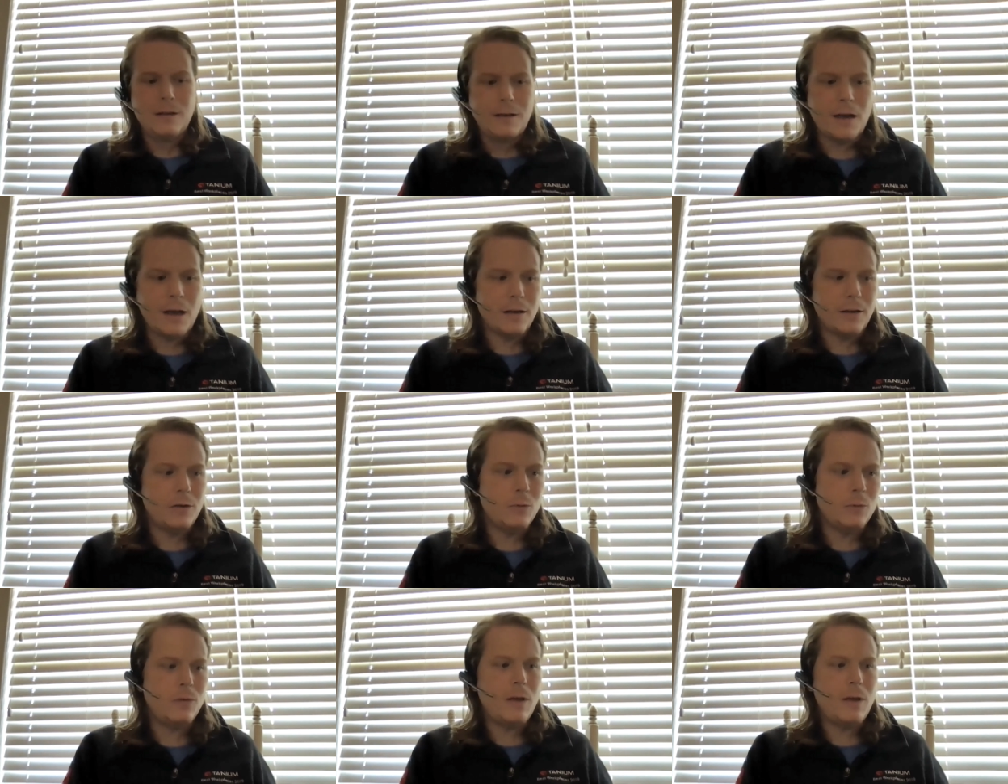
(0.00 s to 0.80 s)
kind of
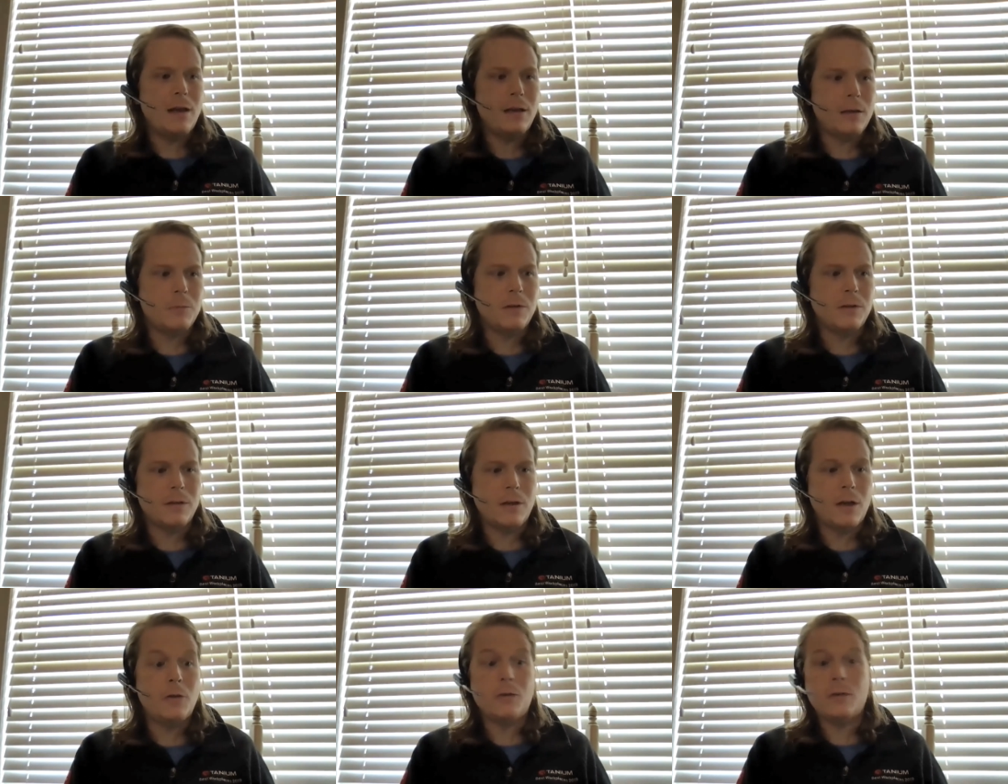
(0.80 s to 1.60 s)
use Tanium
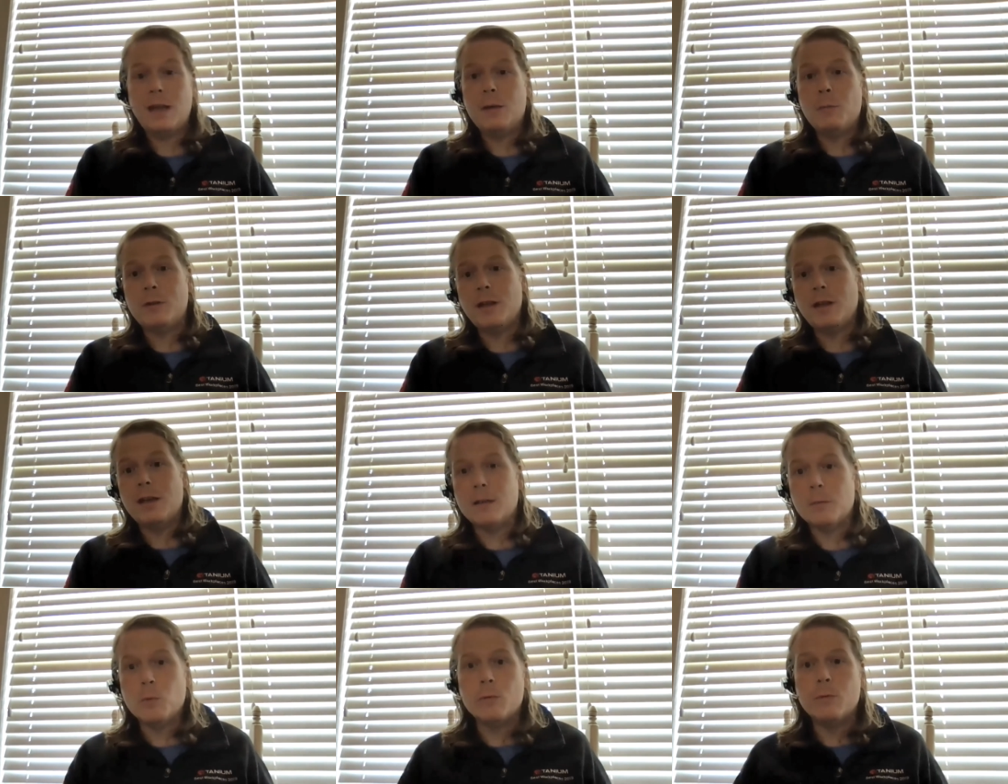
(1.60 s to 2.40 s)
to understand what they
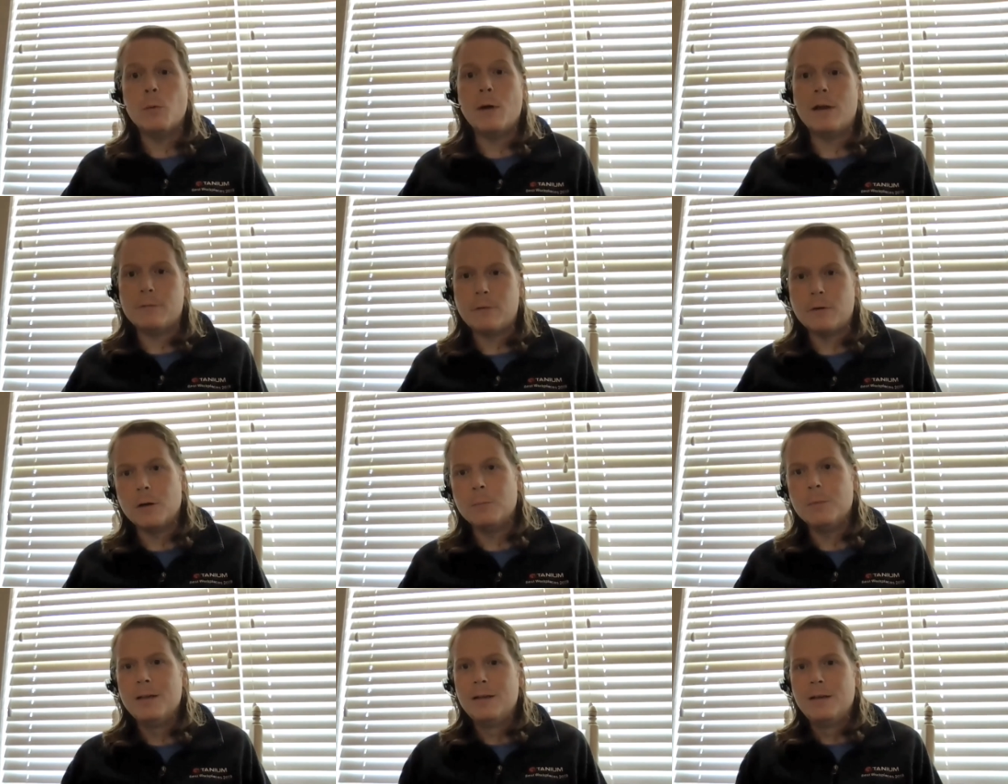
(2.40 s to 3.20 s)
need to move away
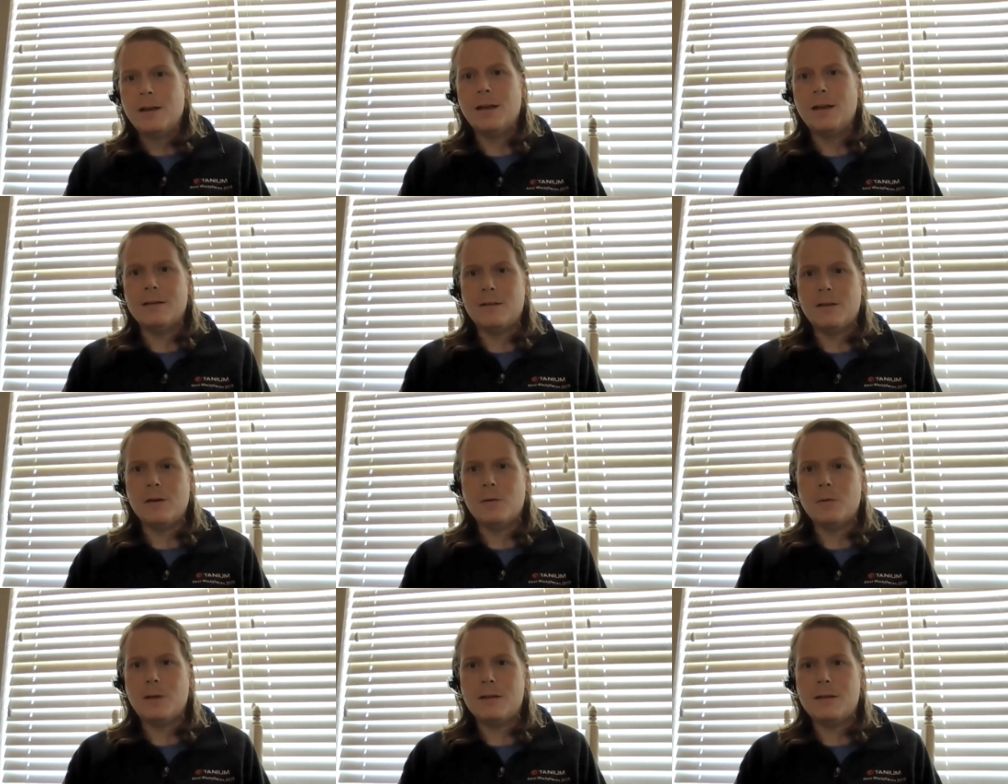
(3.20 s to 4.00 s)
from and you
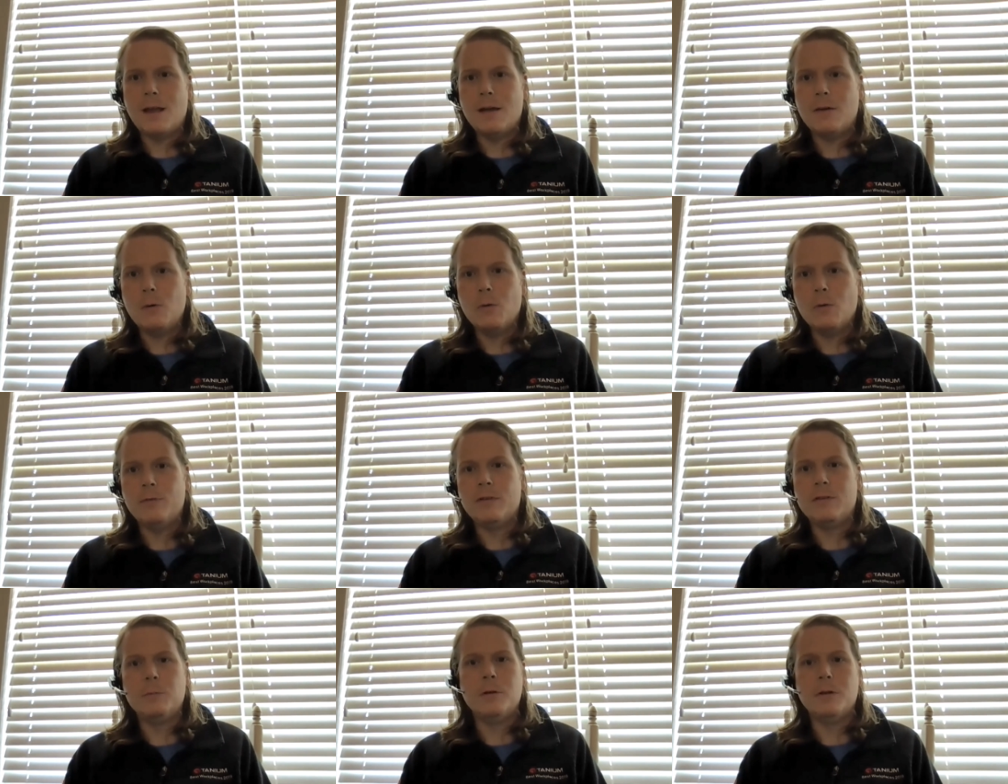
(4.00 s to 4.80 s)
know get that whole
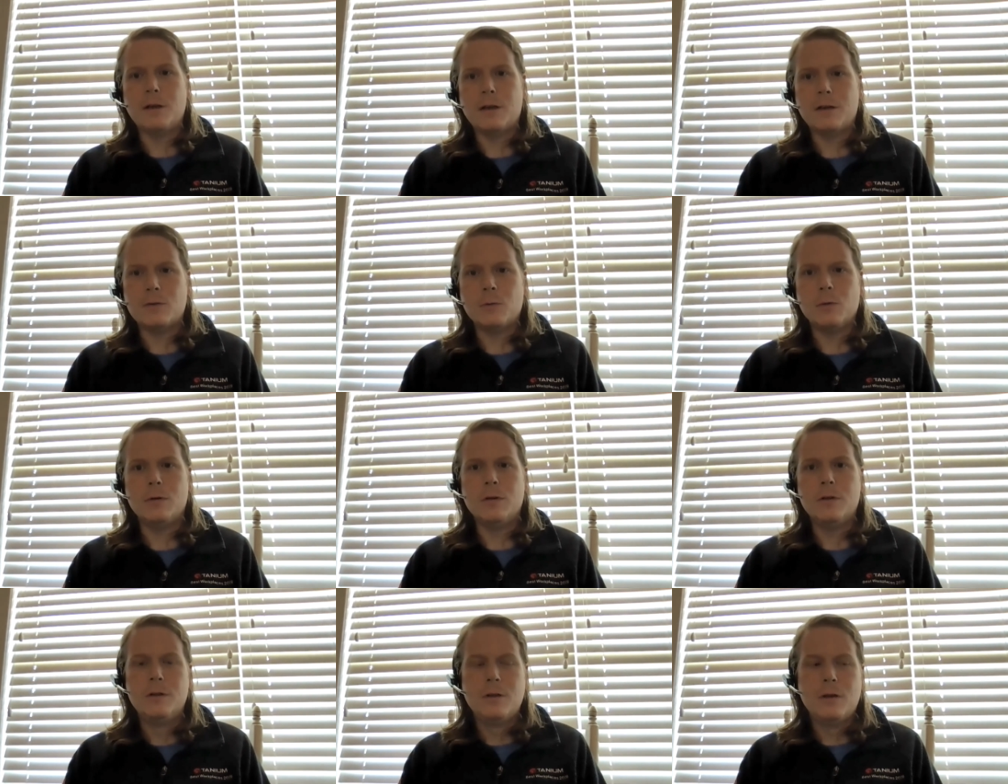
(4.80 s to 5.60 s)
visibility and
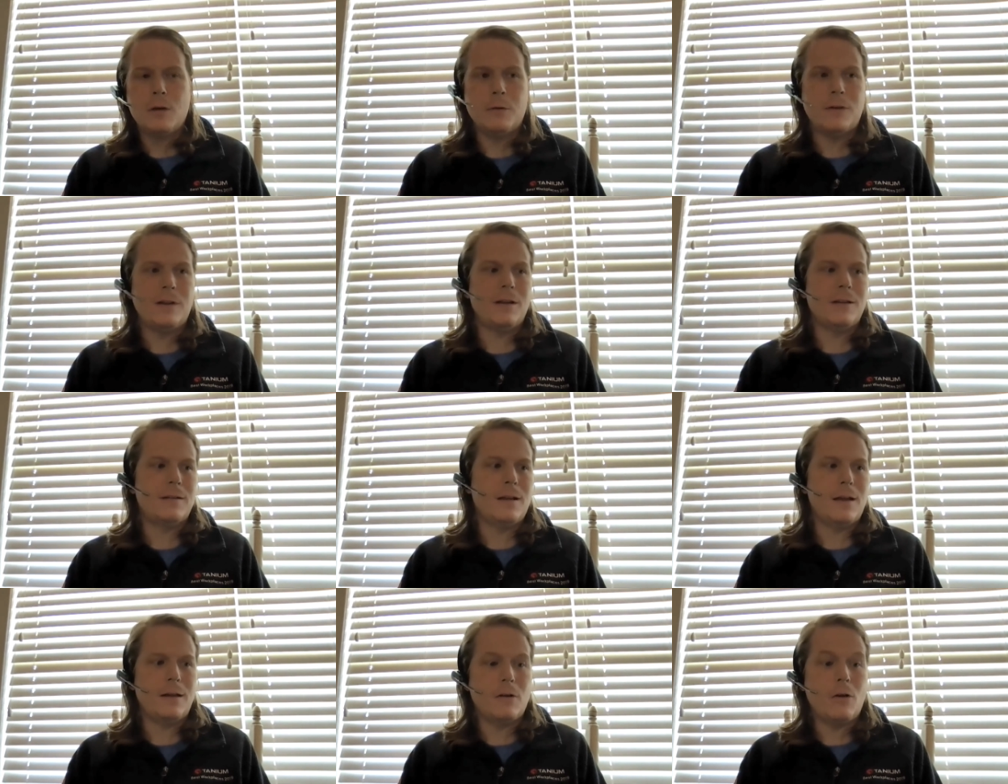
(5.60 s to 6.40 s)
control over things
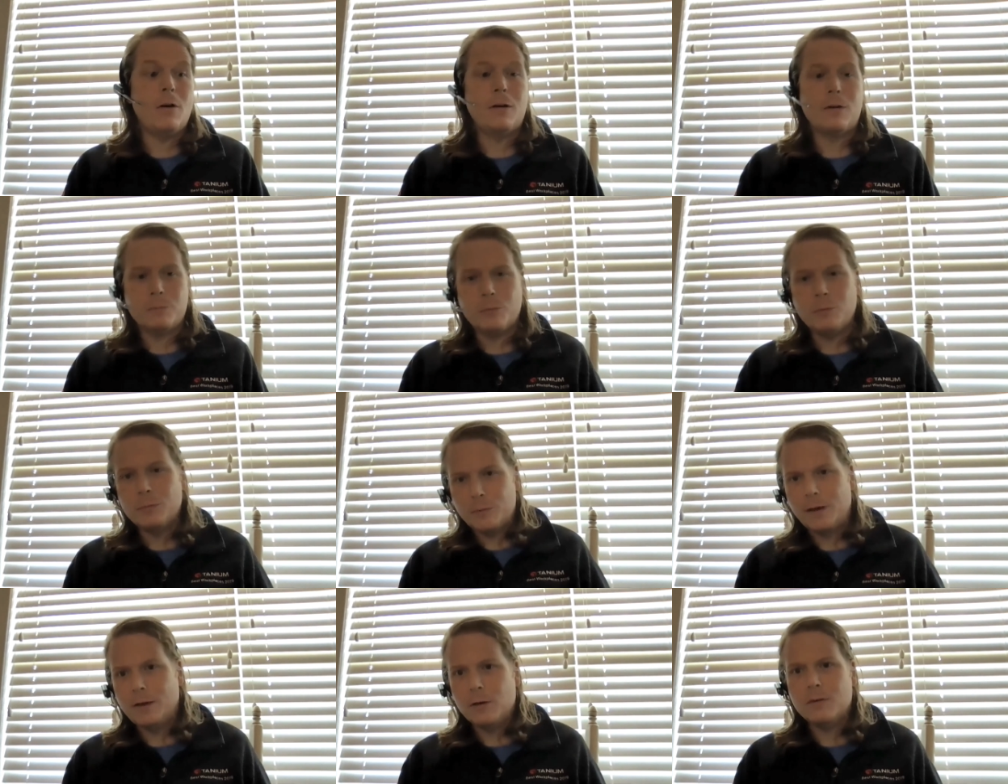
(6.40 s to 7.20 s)
that are
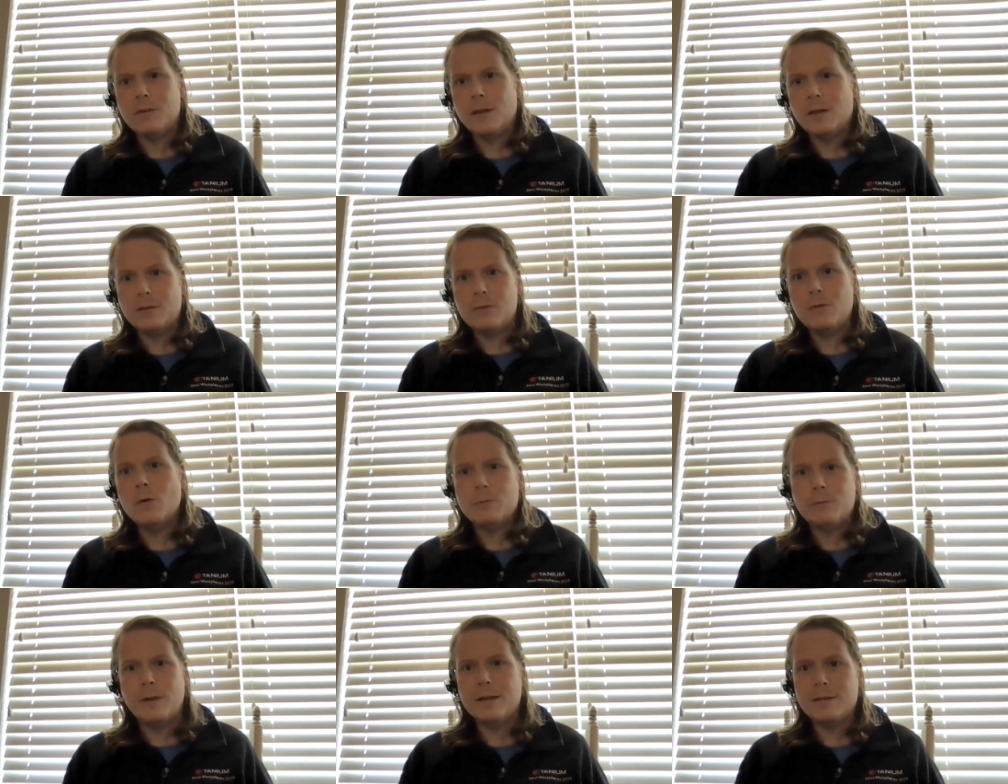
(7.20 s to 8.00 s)
like you said
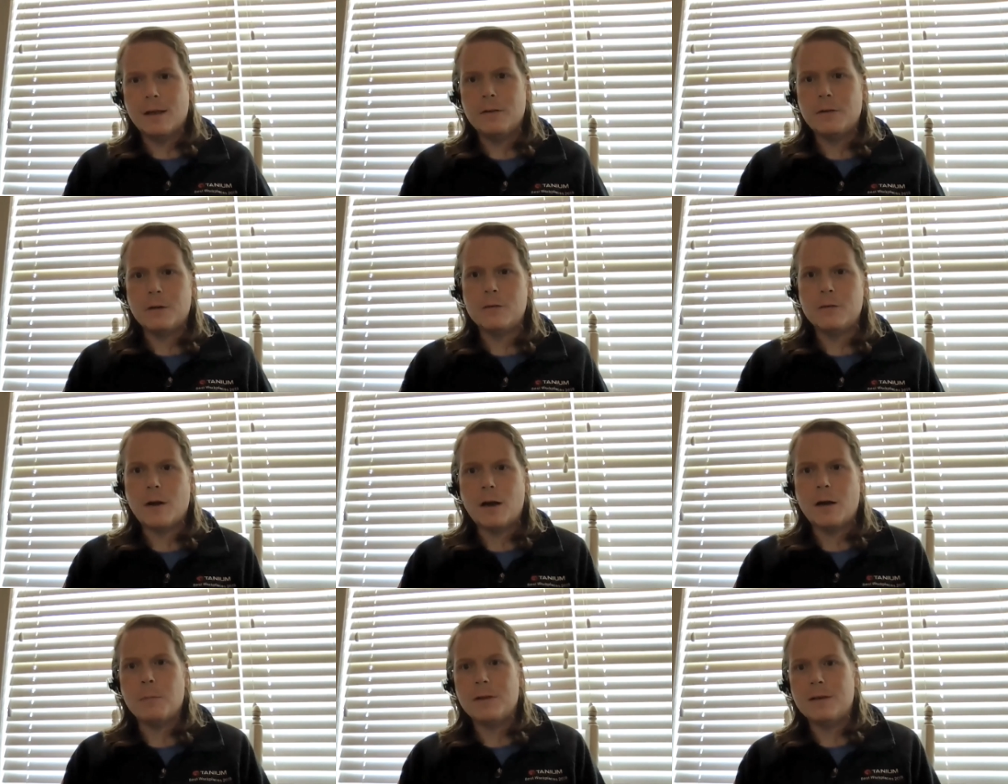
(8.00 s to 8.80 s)
snowflakes out in their
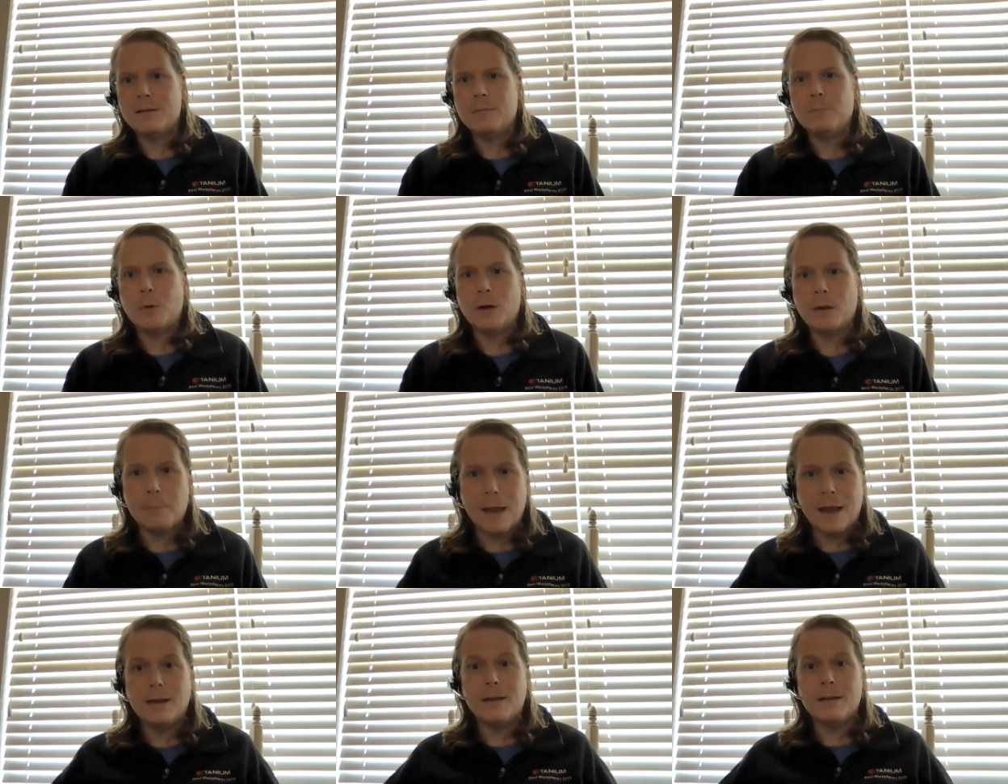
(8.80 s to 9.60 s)
environment and bring them
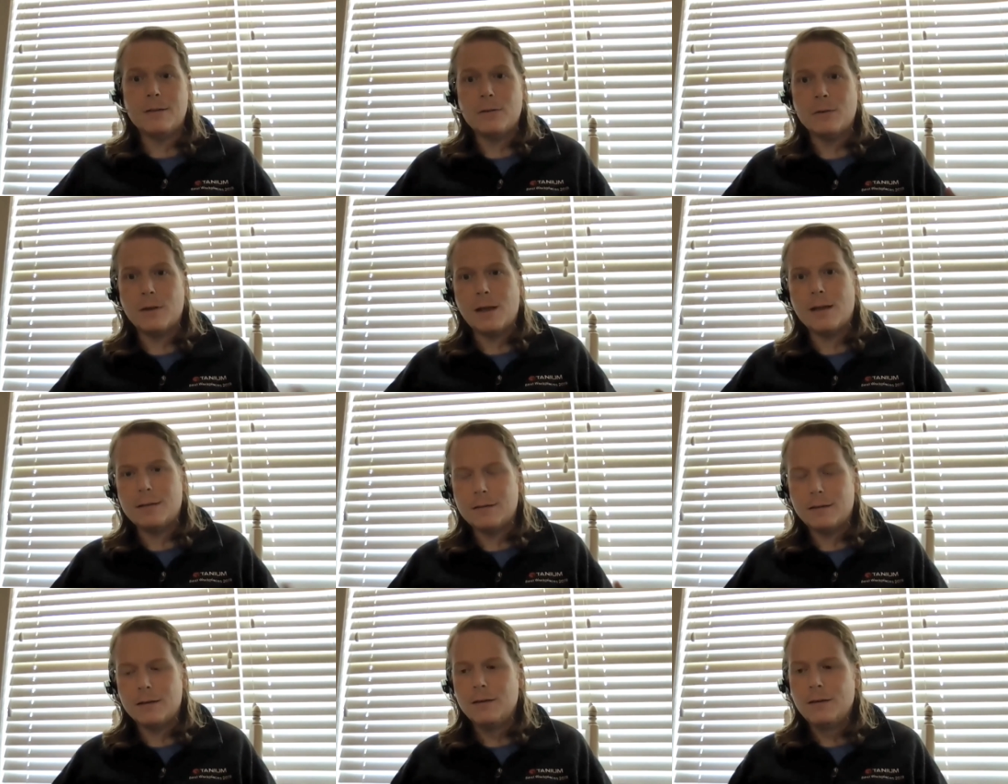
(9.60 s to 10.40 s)
back into that
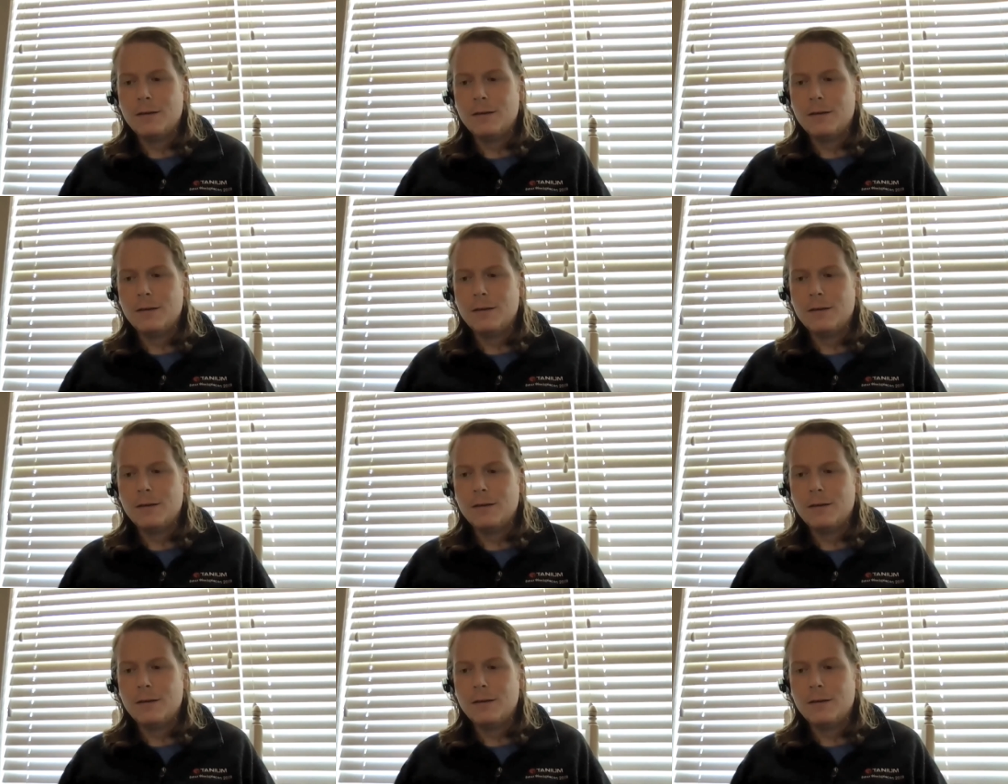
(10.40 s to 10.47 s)
uh,